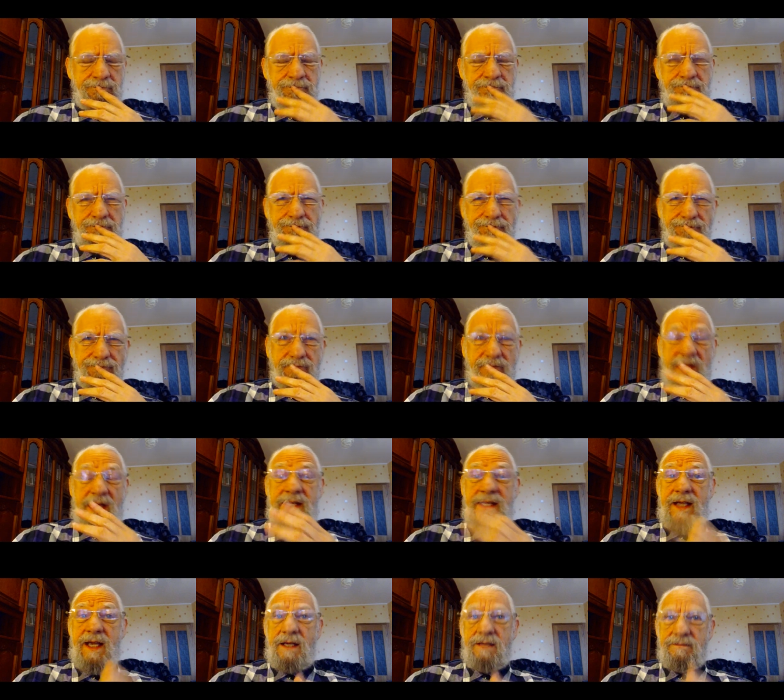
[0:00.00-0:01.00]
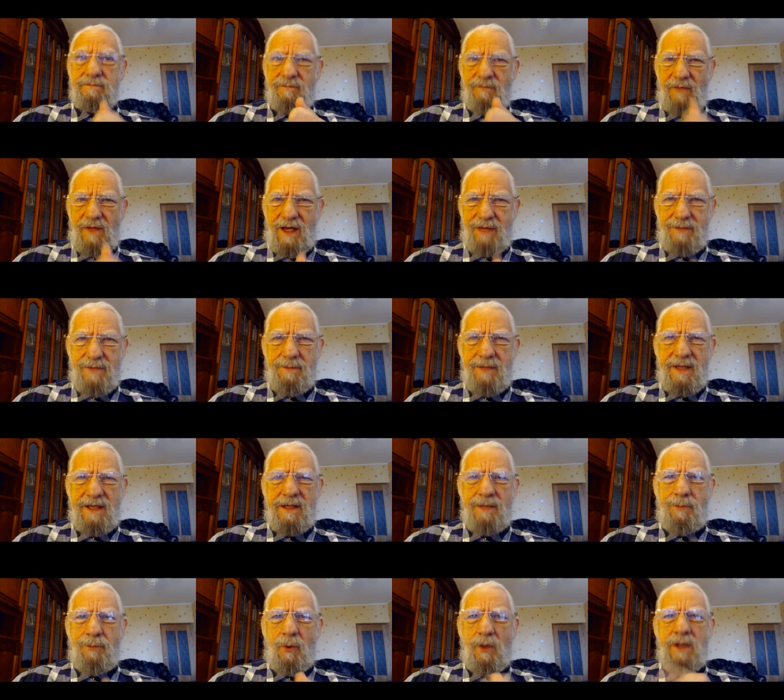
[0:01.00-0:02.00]
and again i'm not
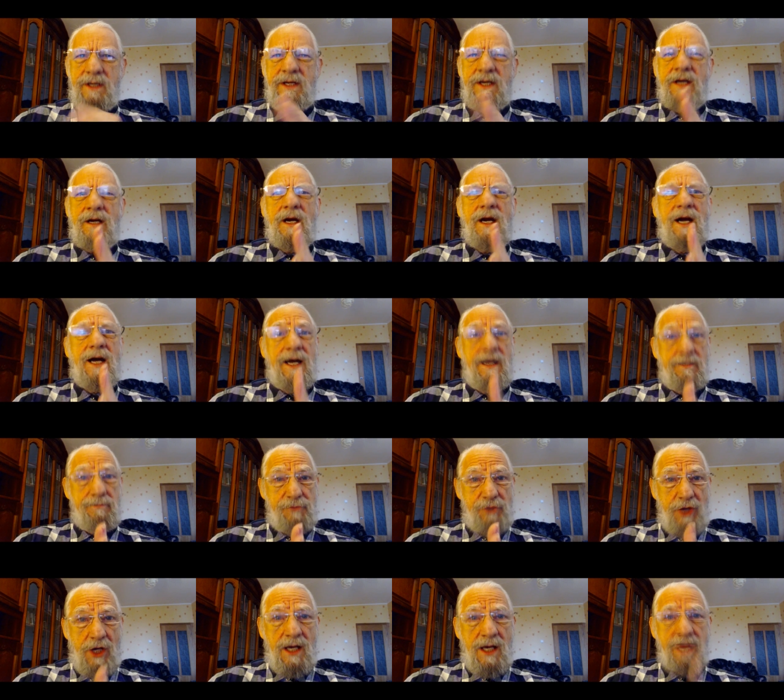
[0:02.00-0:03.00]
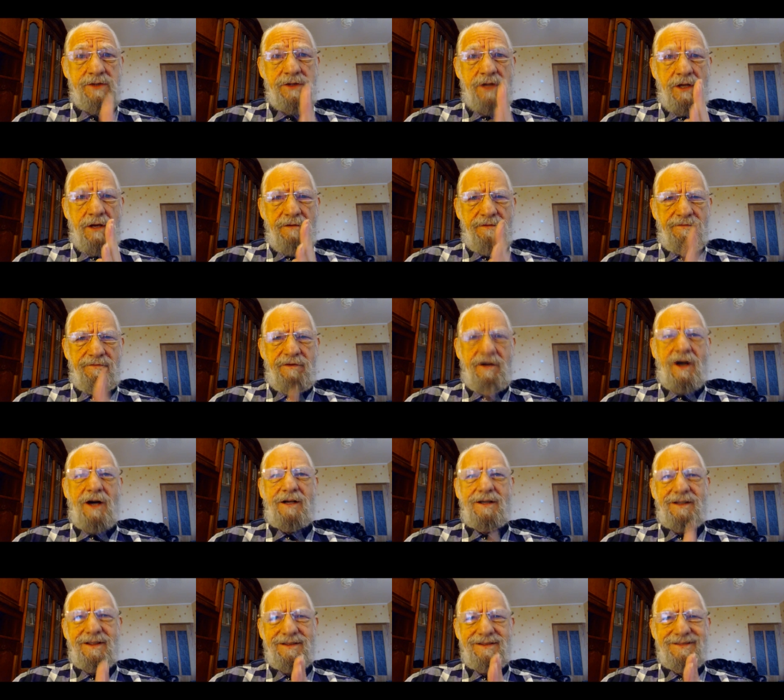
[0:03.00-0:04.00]
making a point here i'm just
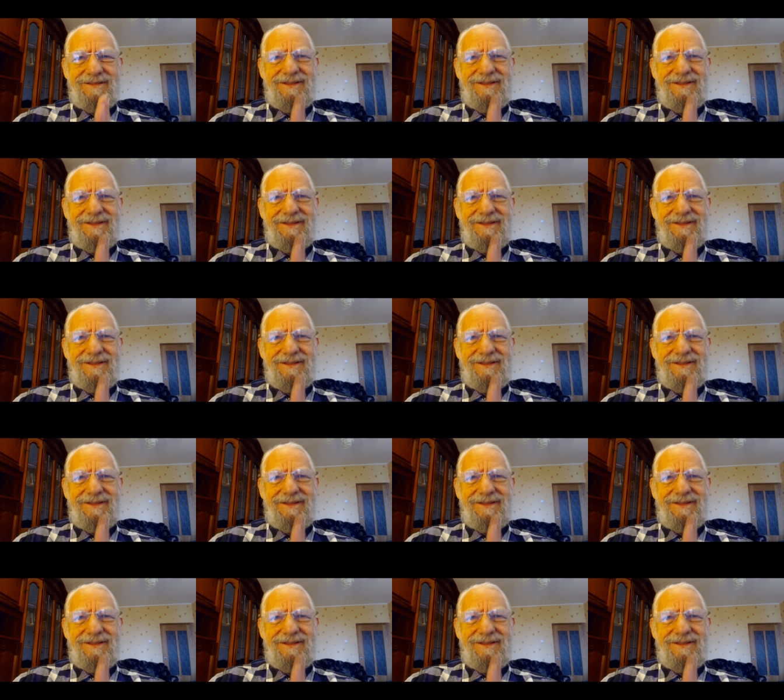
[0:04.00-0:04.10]
fucking